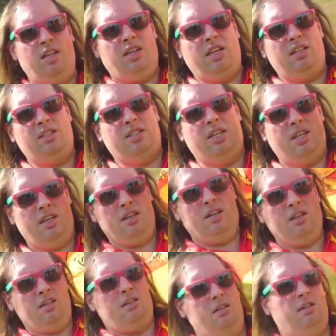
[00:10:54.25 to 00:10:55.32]
And uh,
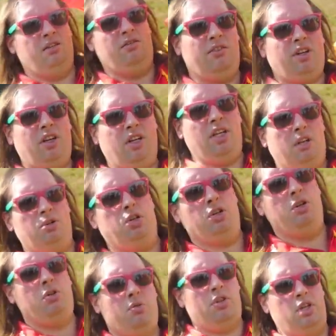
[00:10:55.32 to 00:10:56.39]
finally, I'll
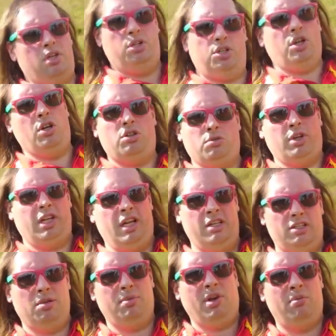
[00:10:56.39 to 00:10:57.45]
show you the church when I
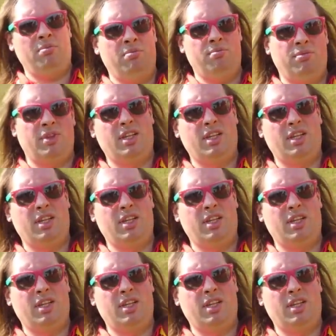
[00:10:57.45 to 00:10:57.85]
get to the bottom.